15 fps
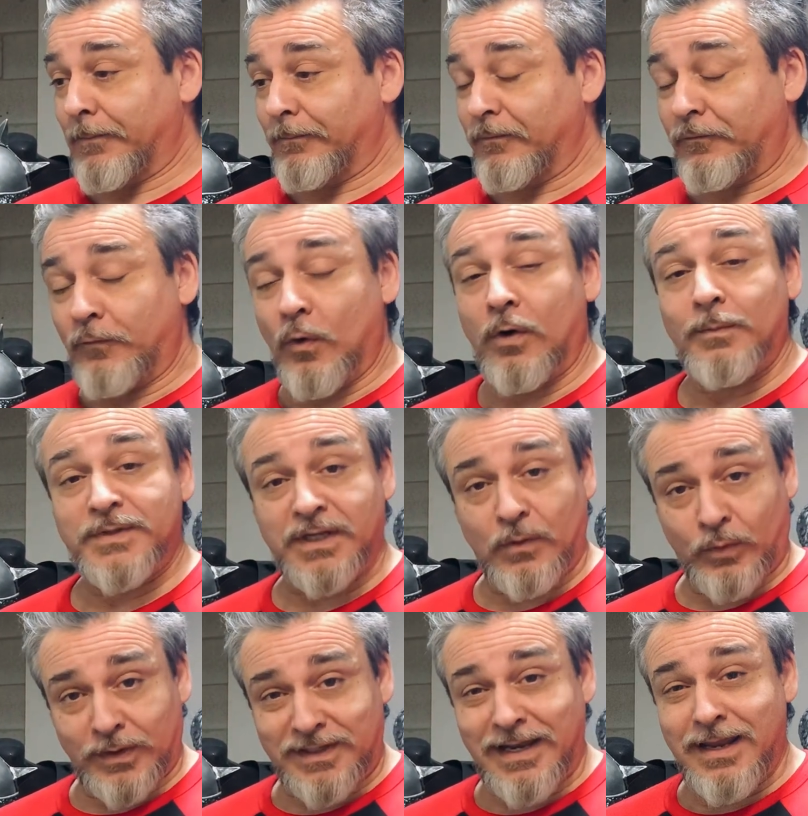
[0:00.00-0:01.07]
forms that
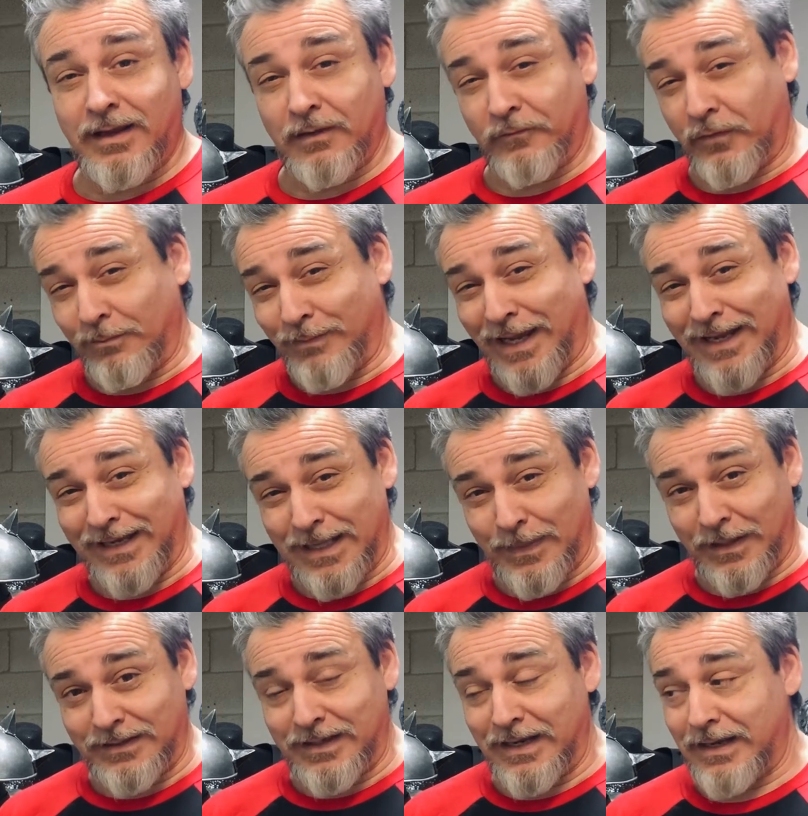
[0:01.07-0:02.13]
were taken from back in
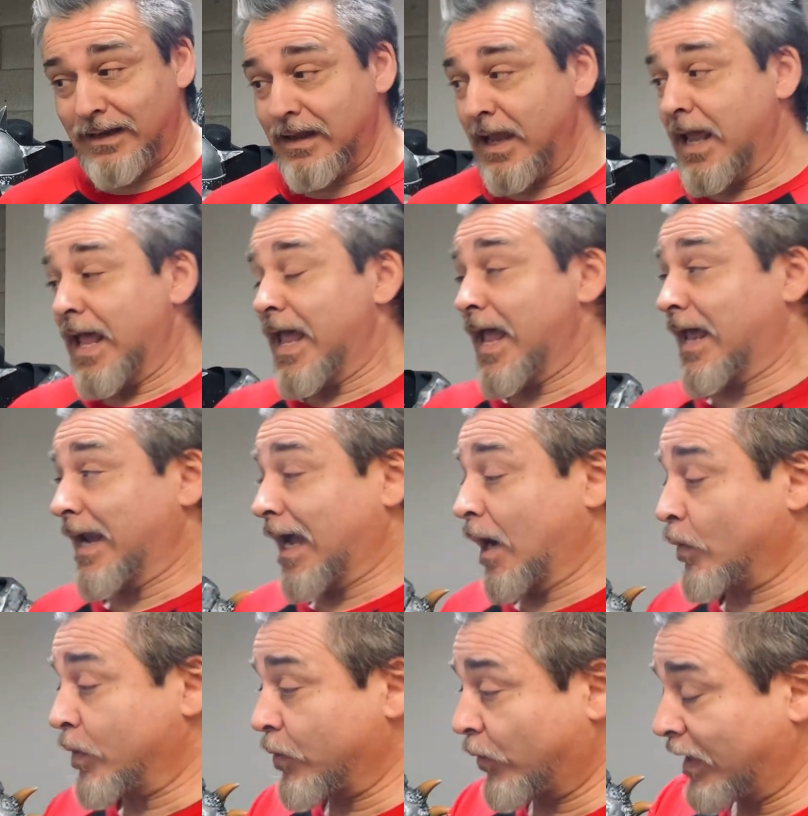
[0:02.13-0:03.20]
the day, and how
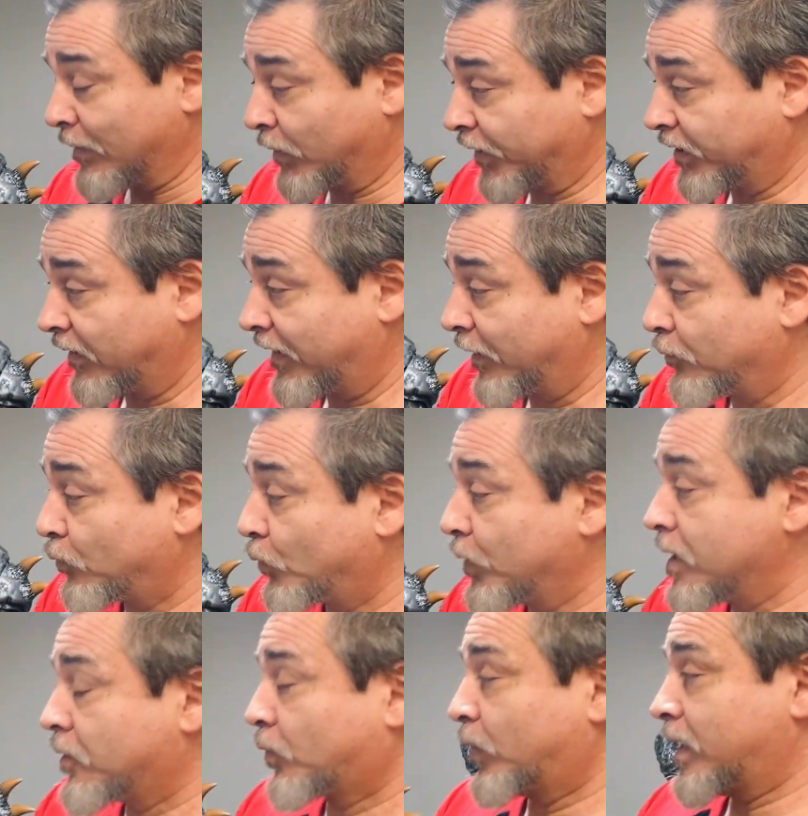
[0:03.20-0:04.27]
we were able to then
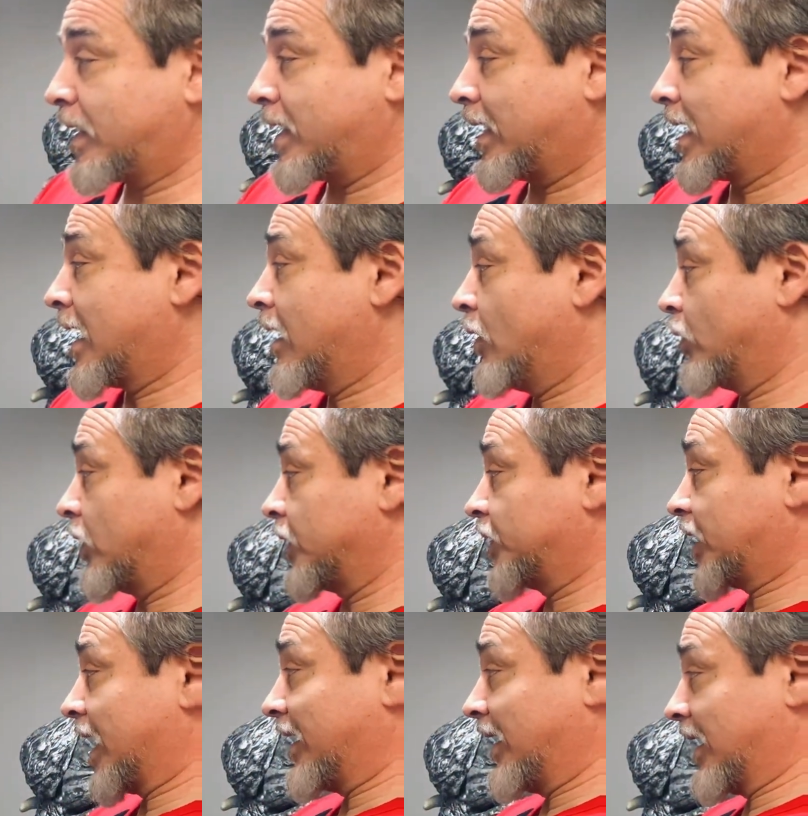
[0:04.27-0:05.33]
recreate ours
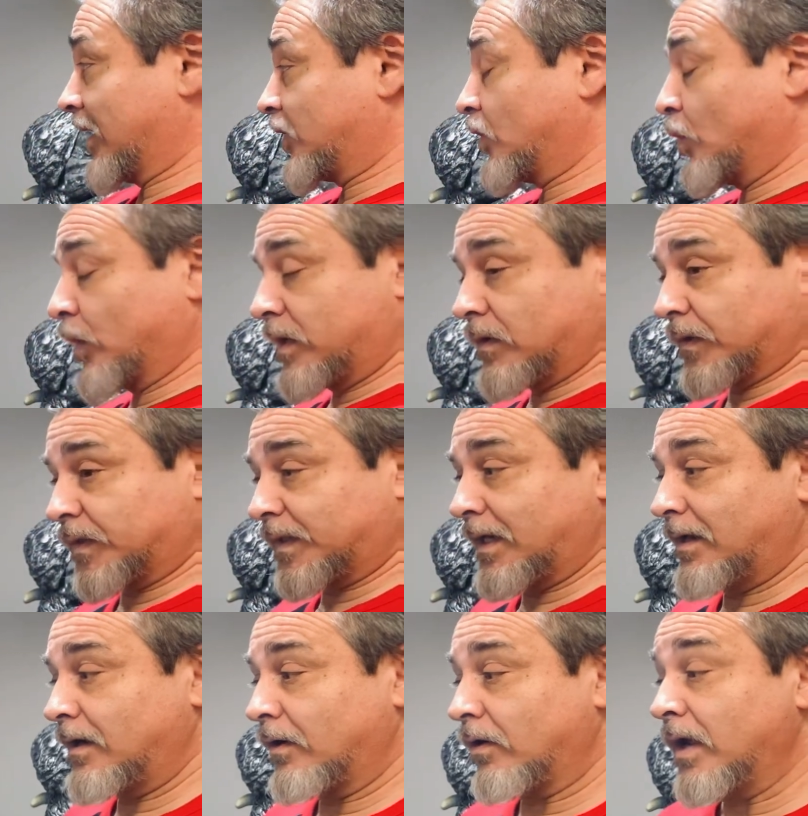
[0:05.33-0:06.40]
and get to what you see
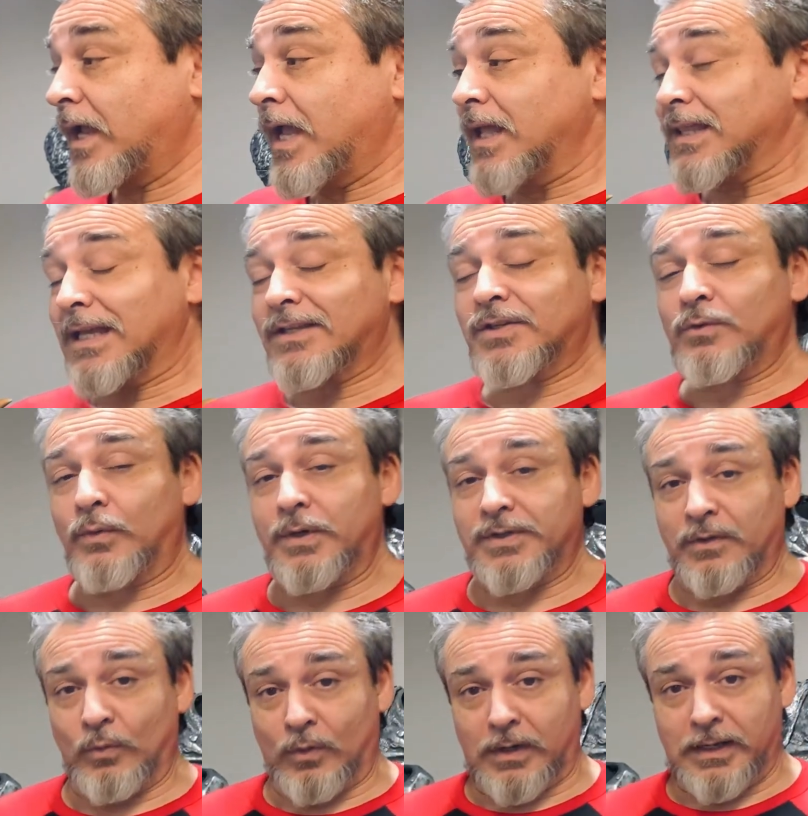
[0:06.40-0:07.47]
here, that's the
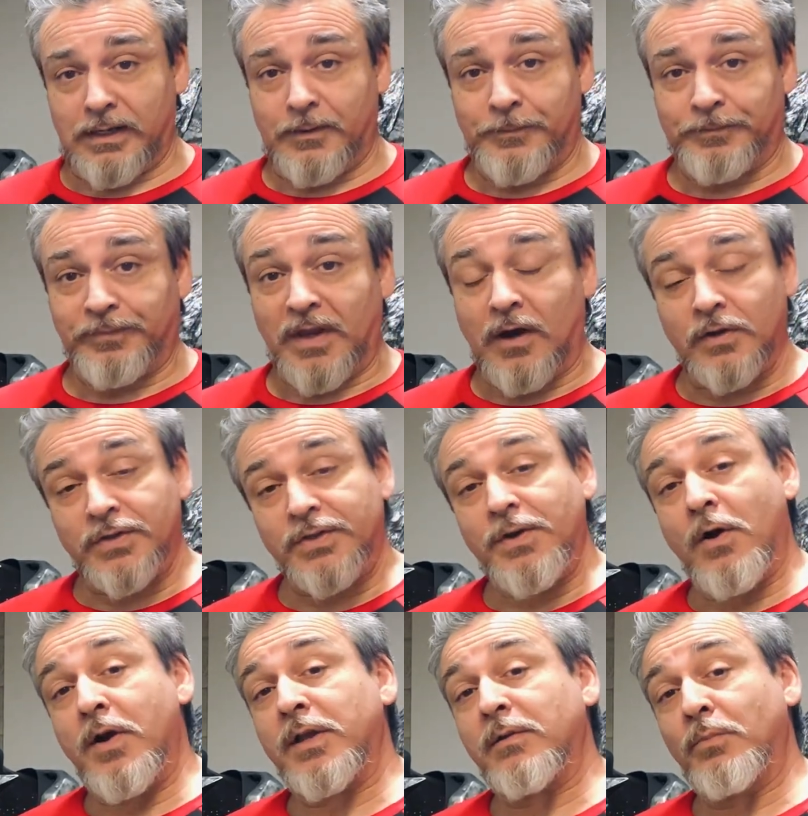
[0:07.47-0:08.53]
reason why. Our
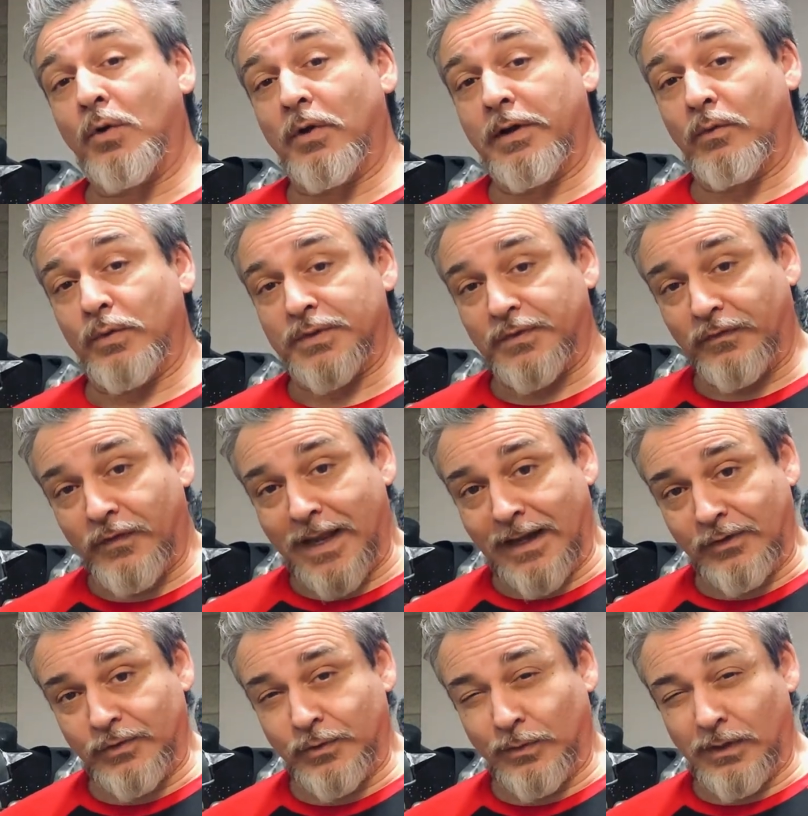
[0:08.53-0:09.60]
starting point was
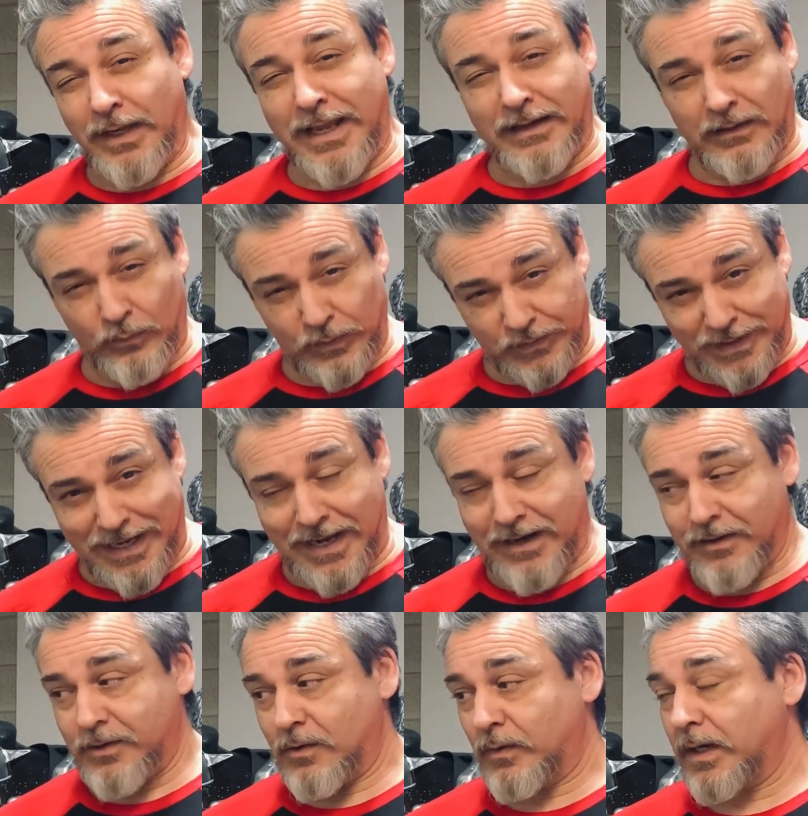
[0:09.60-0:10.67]
factual and it was
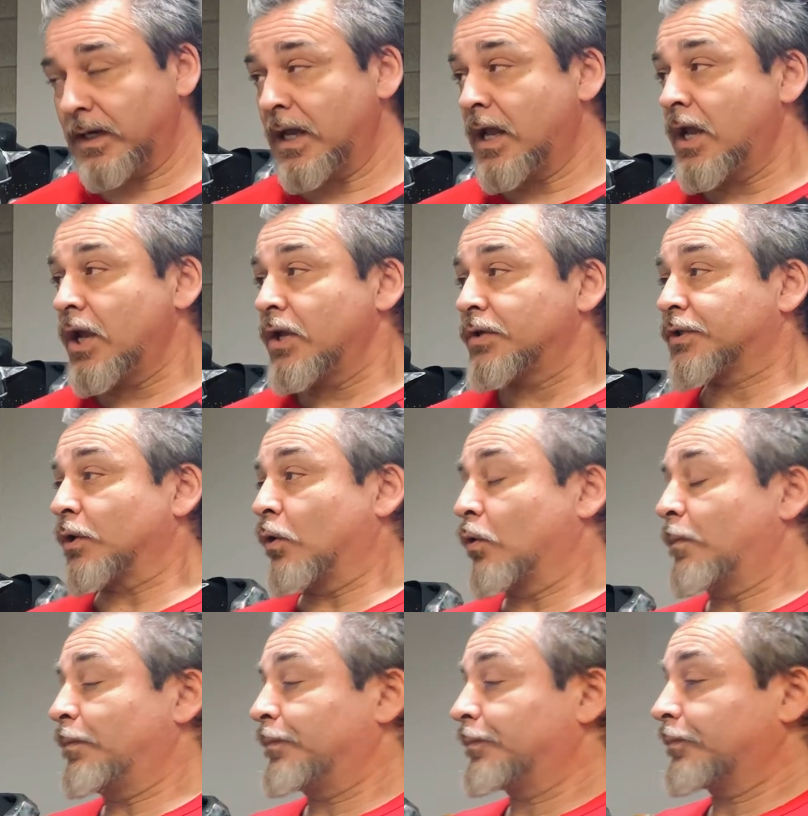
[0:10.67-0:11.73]
accurate. So